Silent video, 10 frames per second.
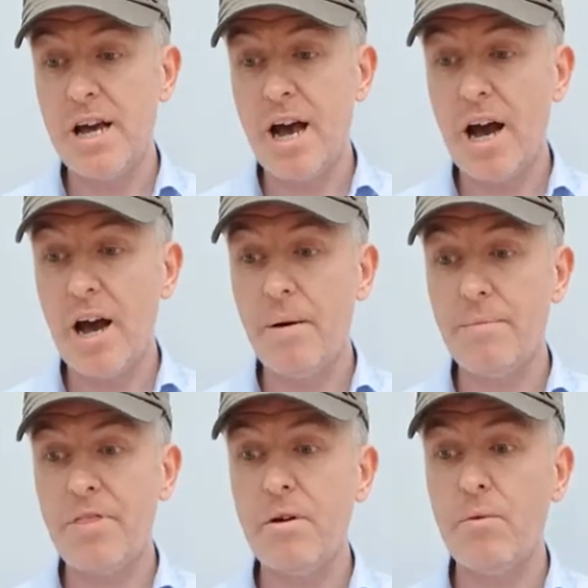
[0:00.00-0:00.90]

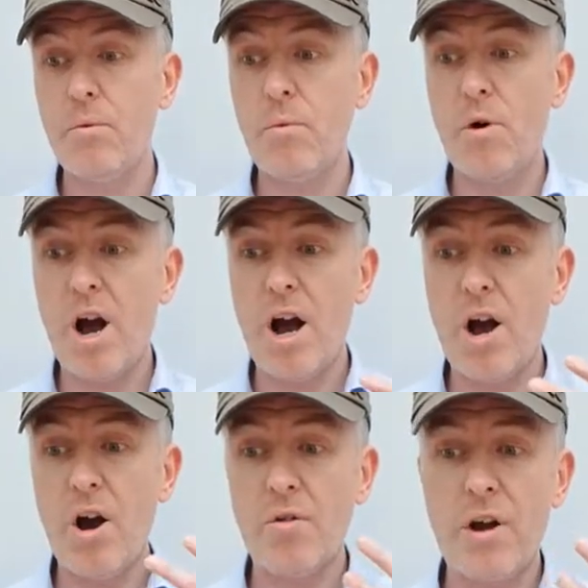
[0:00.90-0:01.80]
there
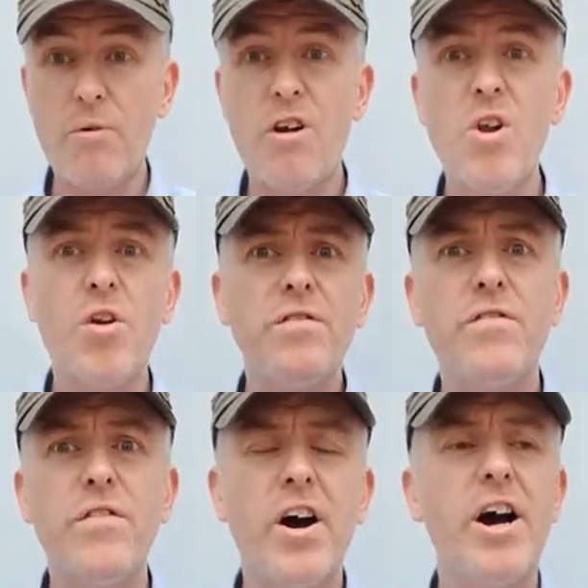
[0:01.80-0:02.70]
were a lot
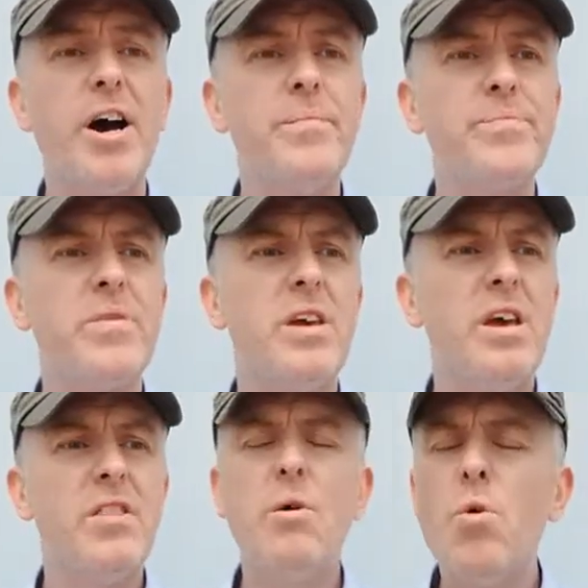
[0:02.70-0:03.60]
of
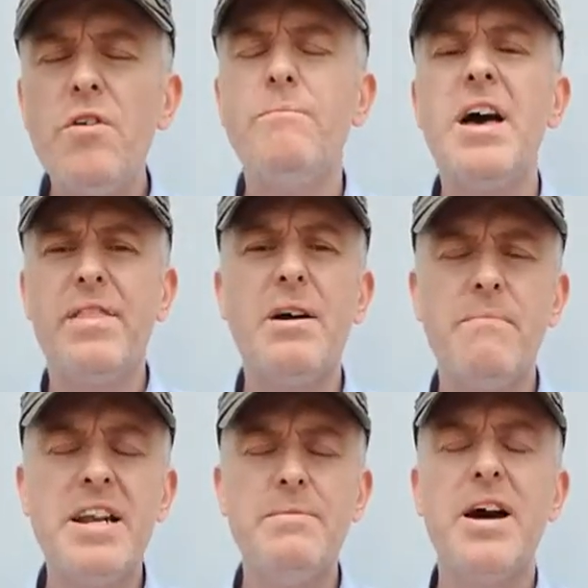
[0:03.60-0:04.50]
there weren't that
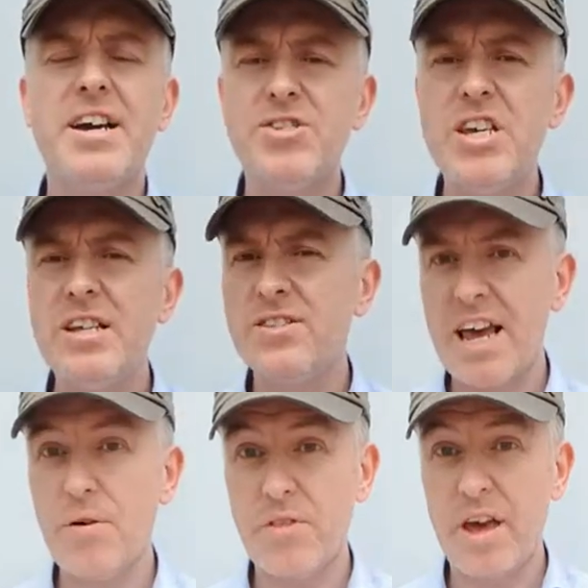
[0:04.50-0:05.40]
many magazines
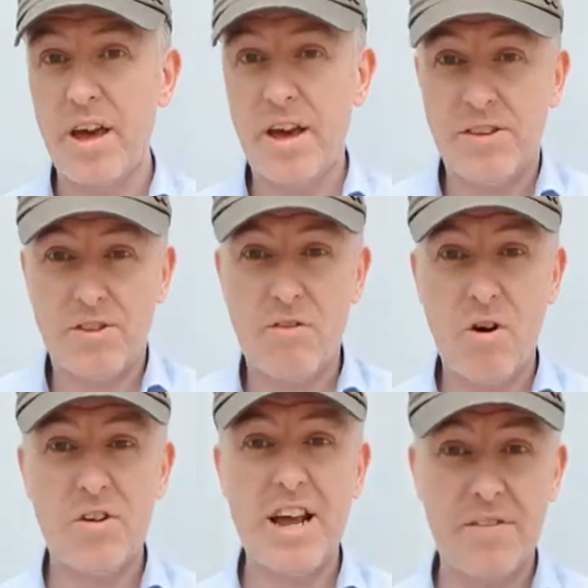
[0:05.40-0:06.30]
out there as there are now.